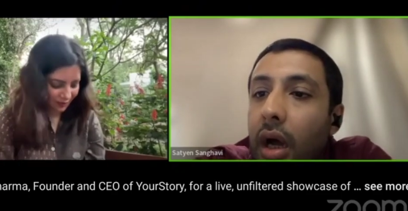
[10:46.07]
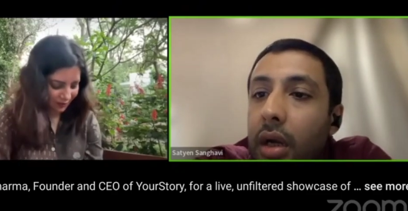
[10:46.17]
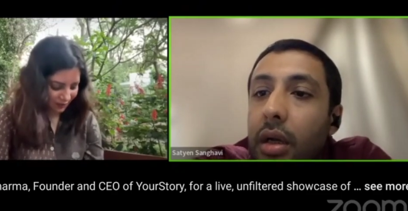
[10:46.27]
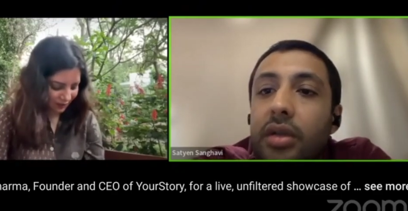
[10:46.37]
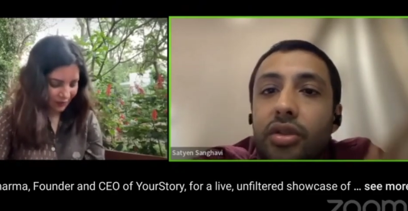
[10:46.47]

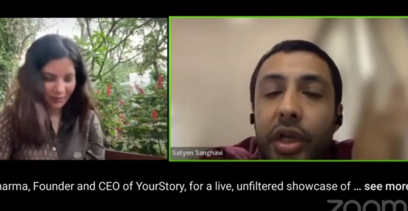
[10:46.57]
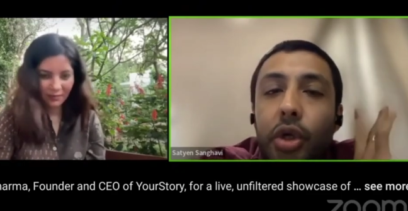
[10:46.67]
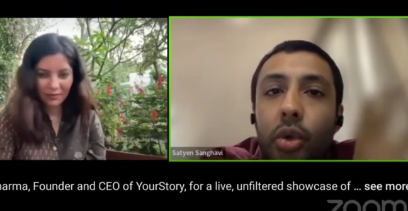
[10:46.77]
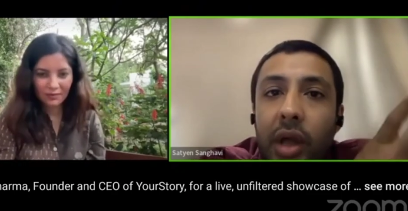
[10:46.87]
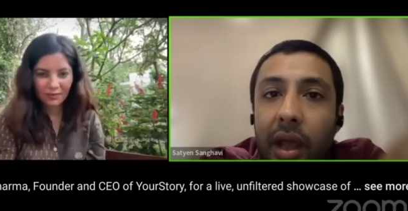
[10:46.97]
Speaker 1: uh,
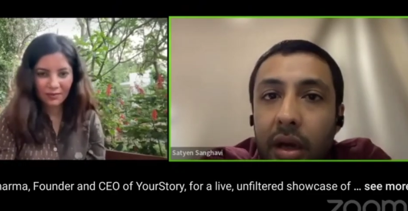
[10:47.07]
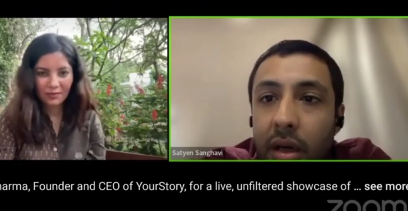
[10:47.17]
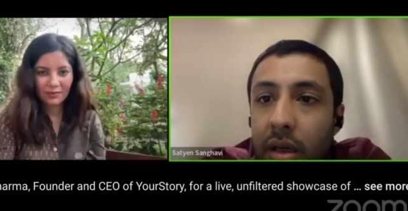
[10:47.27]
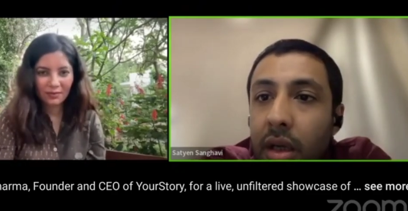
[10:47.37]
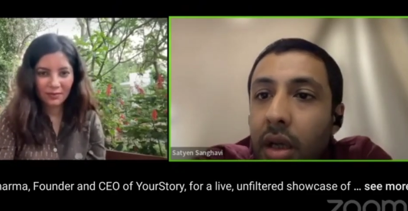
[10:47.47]
sorry, two
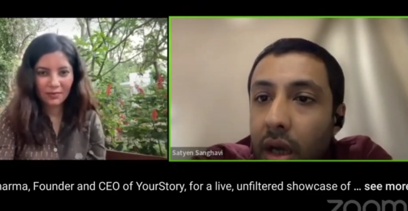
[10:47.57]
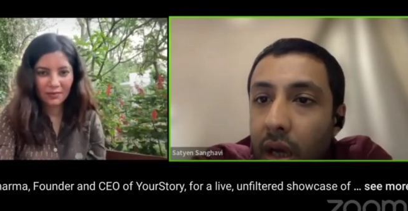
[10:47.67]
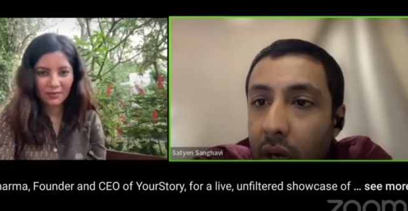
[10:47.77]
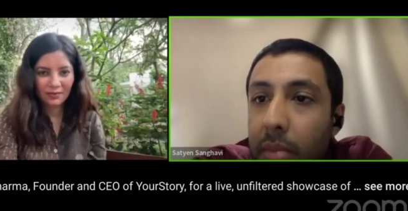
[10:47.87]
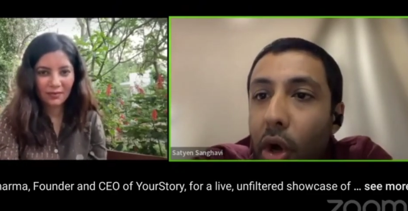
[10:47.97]
tier
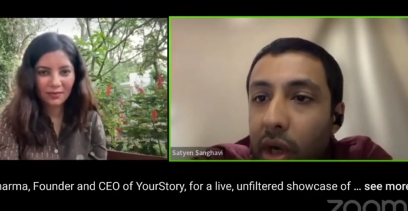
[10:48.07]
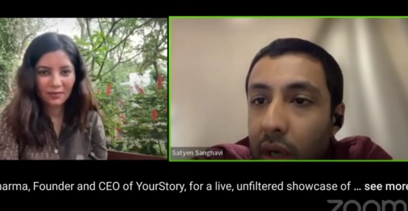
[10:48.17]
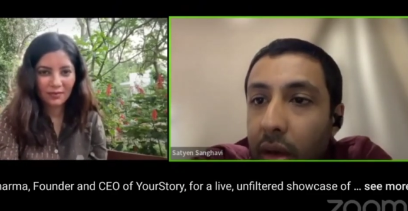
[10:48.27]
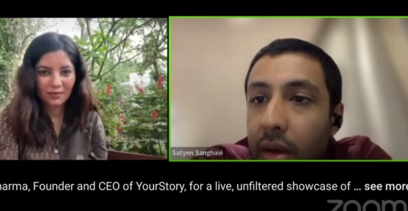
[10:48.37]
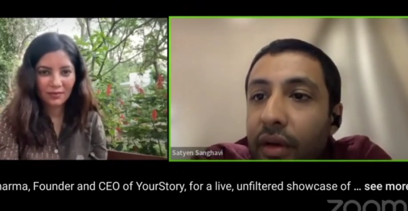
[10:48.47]
uh,
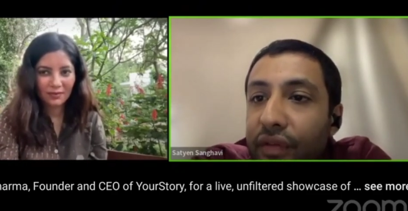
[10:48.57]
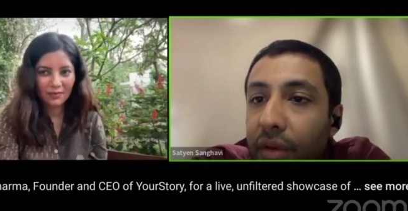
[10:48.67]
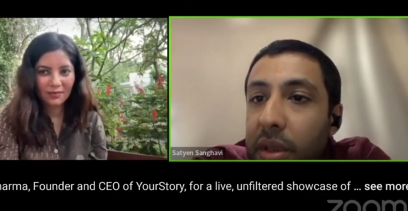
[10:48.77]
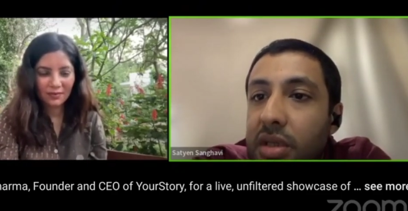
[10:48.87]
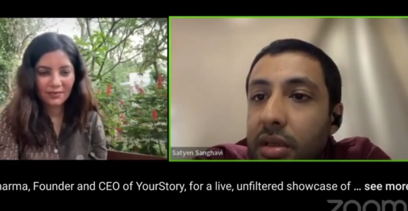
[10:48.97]
model
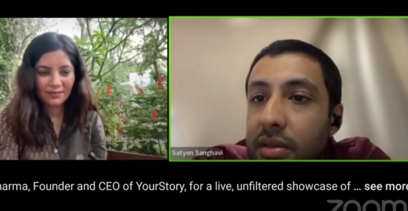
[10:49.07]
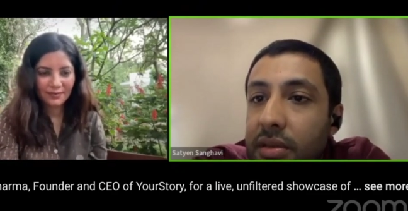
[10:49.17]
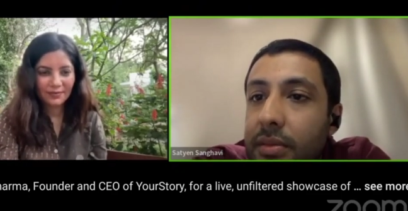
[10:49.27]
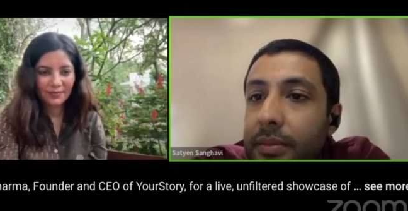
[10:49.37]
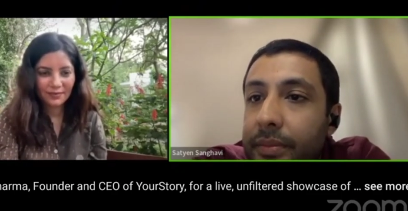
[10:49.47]
for
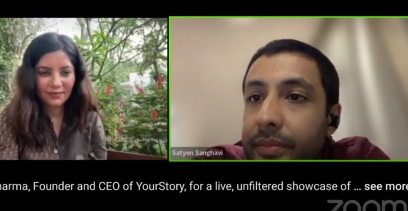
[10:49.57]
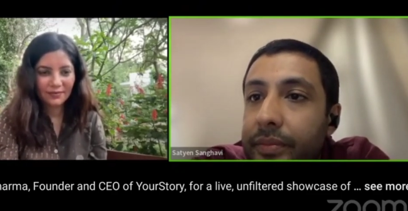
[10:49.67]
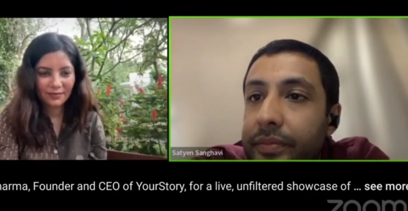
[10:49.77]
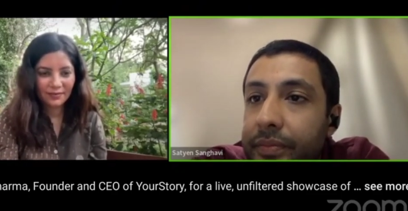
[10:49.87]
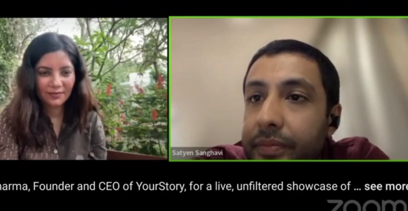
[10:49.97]
patients.
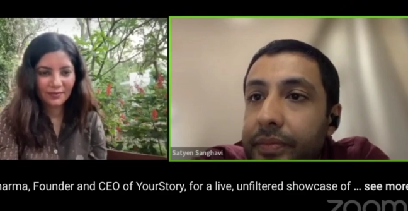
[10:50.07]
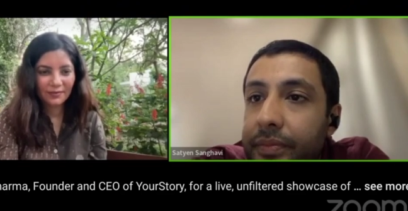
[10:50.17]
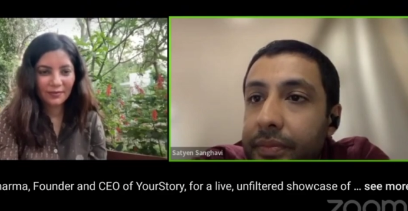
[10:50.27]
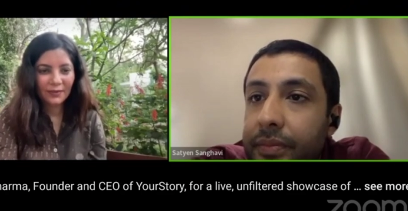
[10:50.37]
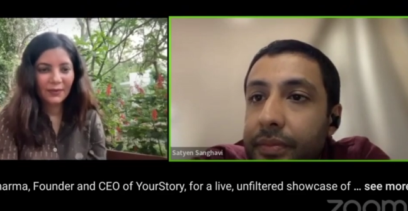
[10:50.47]

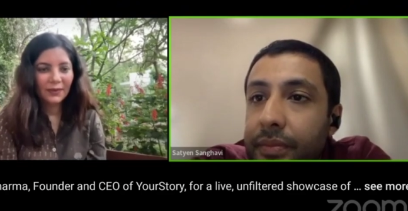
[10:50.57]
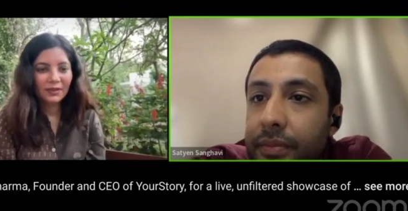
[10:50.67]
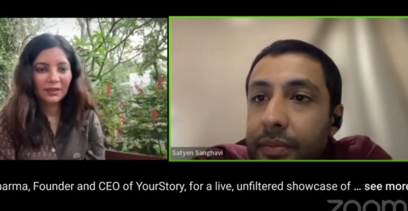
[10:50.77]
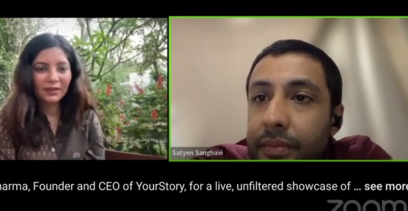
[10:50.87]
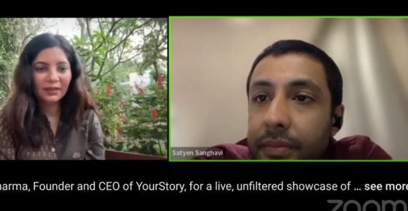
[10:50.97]

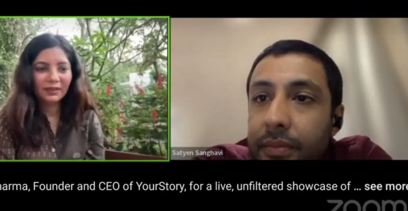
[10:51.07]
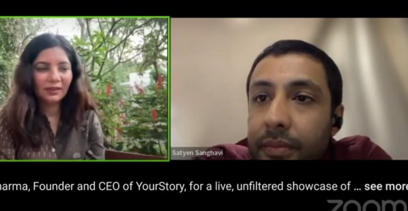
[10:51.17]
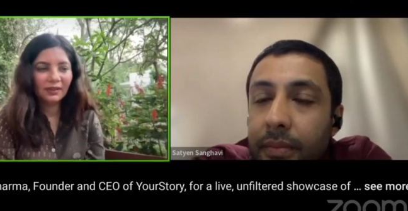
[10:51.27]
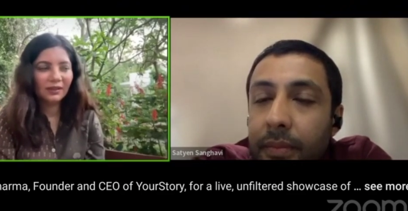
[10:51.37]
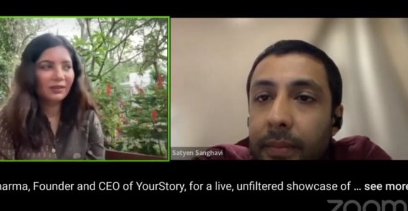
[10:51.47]
Speaker 2: But then
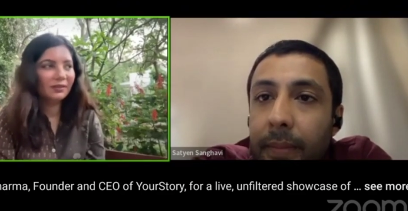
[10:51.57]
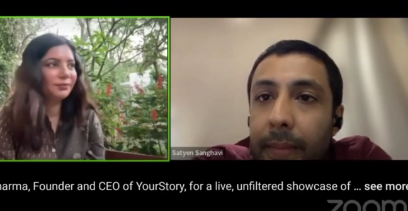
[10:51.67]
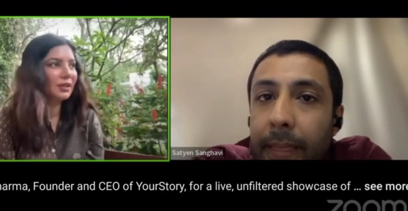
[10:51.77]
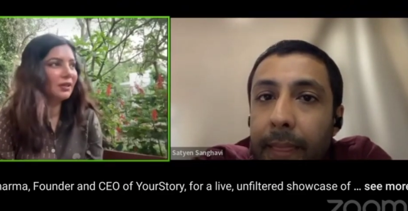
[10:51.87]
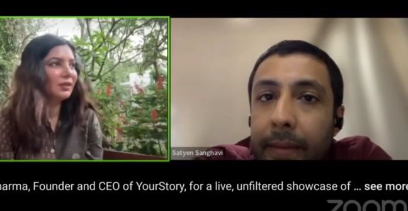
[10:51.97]
the
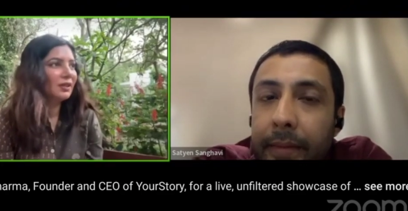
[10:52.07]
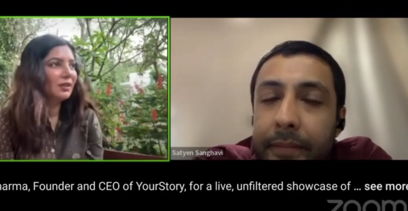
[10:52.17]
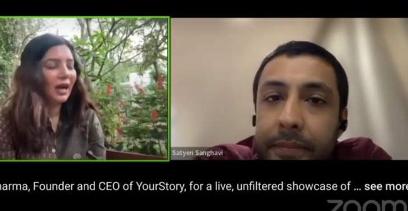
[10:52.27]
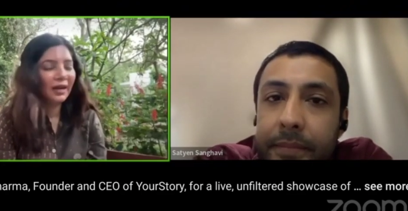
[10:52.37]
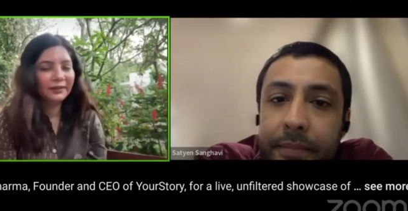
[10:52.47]
uh,
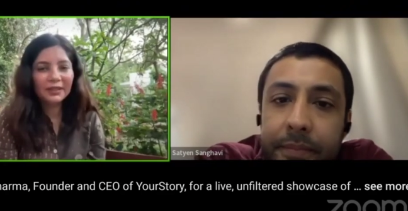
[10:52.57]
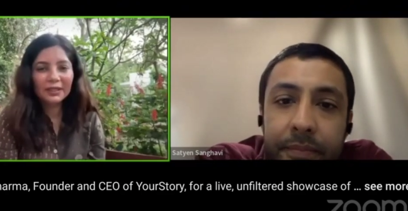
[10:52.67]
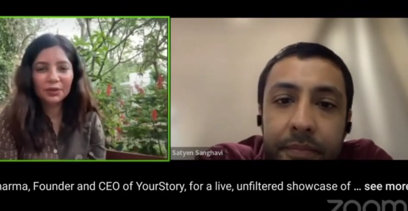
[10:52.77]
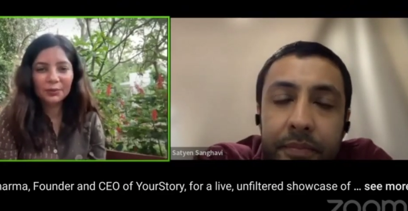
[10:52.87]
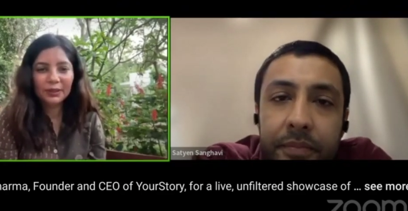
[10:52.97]
r&d
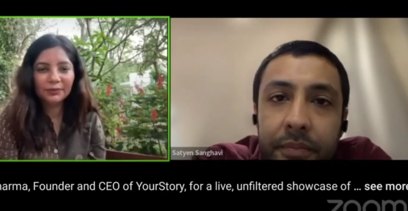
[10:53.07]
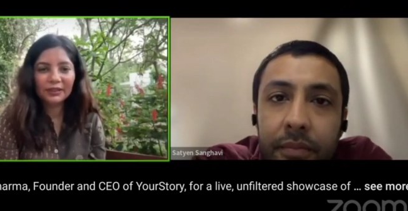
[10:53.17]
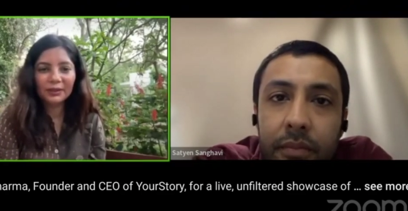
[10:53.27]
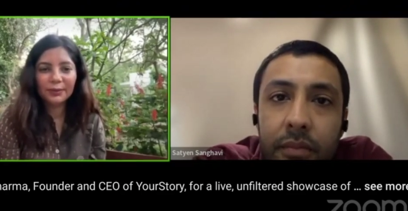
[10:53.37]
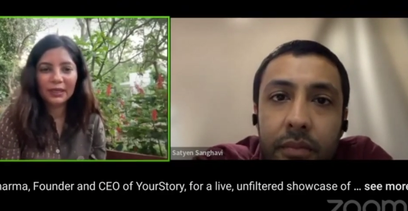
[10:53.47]
would be a
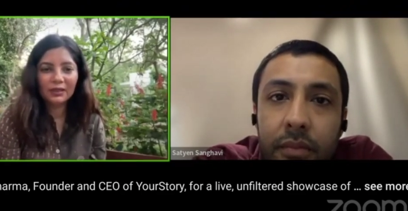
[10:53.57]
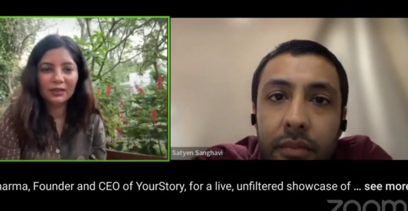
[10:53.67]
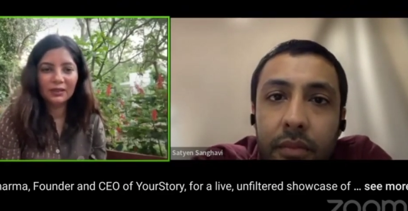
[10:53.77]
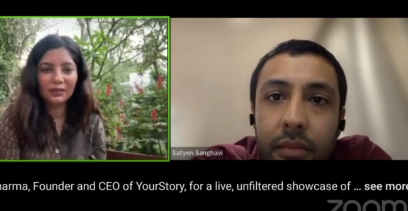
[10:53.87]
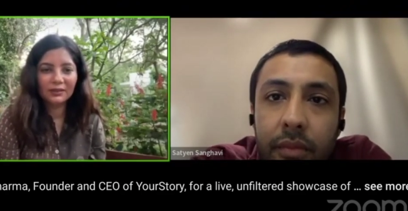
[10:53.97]
very big
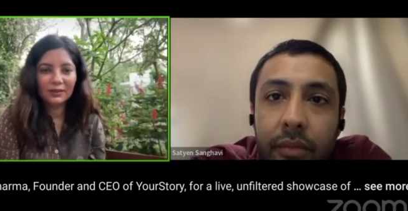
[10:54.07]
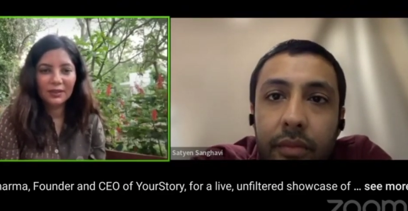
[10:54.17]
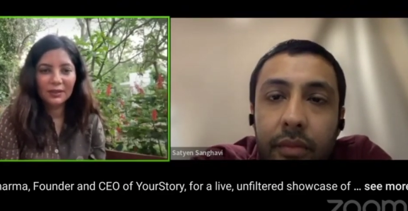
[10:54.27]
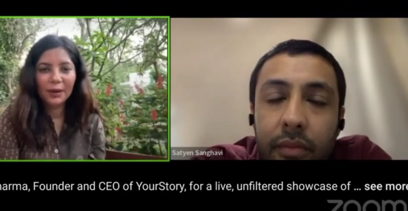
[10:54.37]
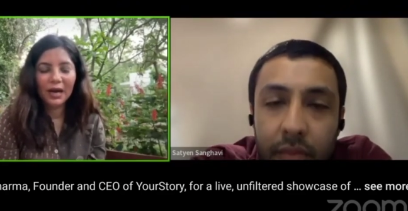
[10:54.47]
uh,
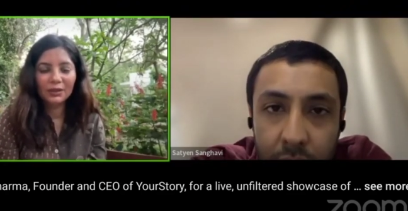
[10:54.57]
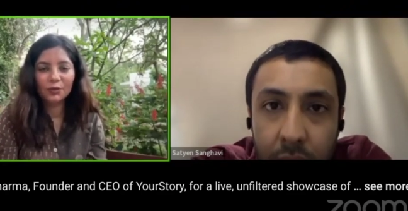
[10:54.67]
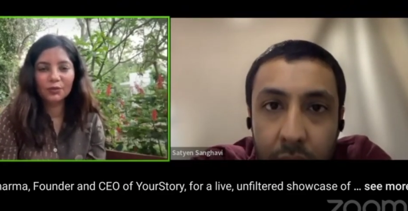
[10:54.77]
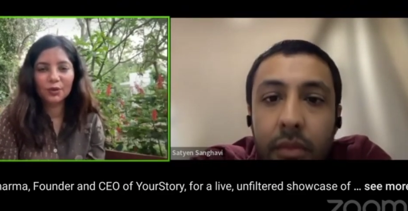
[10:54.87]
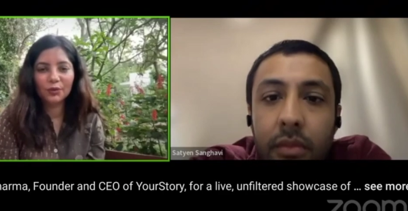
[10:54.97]

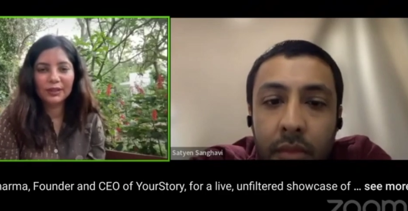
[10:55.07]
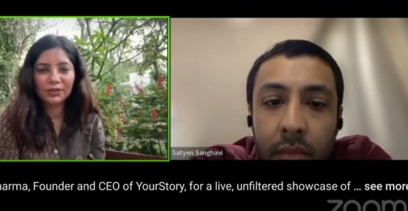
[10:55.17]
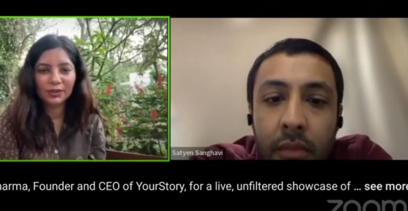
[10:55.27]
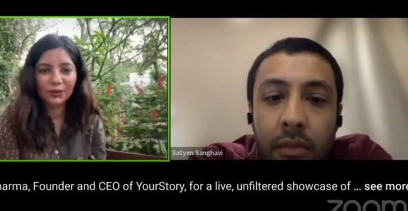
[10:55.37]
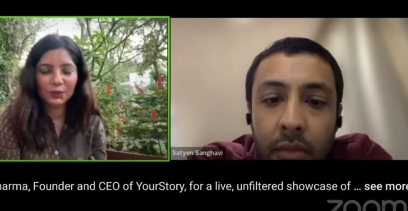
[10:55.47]
part of your
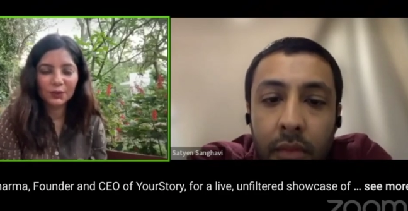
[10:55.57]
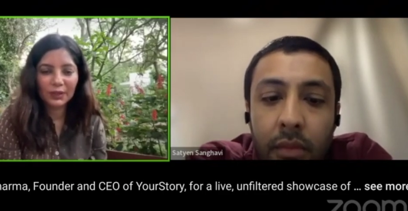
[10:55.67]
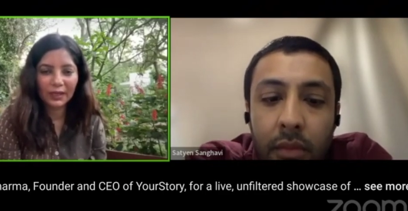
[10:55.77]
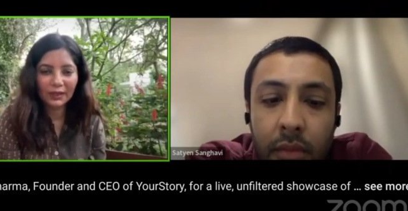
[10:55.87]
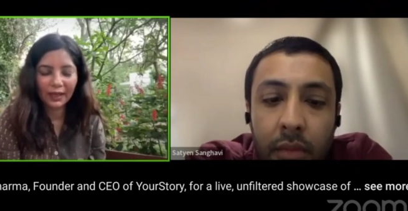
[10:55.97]
venture
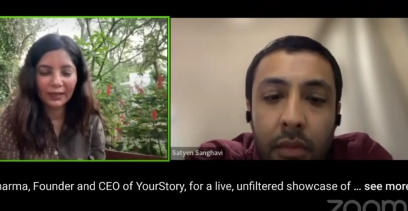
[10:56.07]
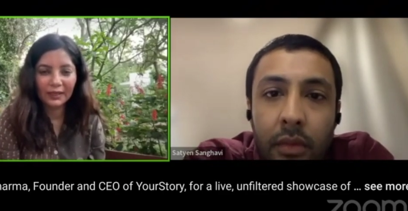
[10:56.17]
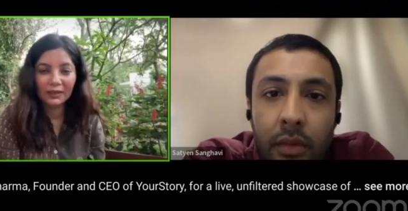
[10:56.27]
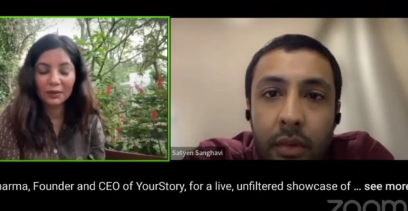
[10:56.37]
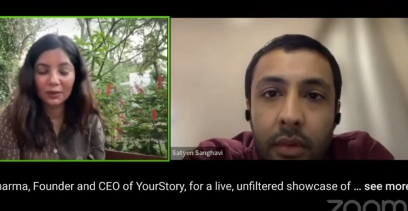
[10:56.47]
no like and, and a